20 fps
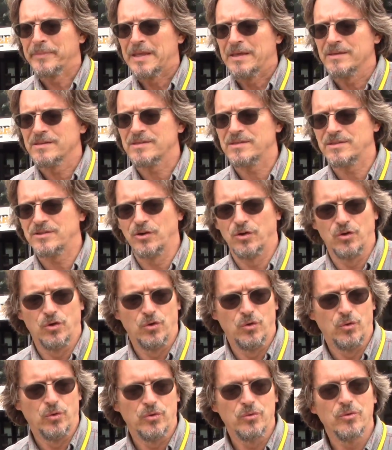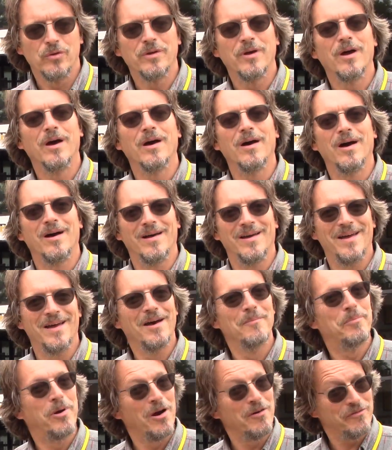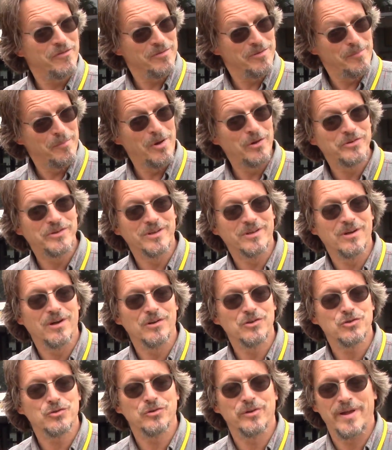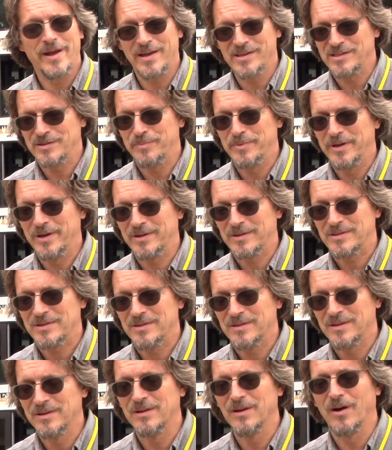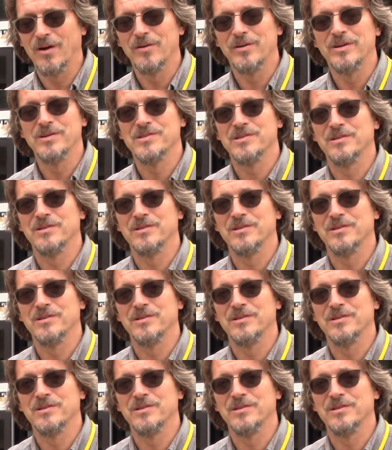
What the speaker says: So apart from the multicultural aspect, the garden is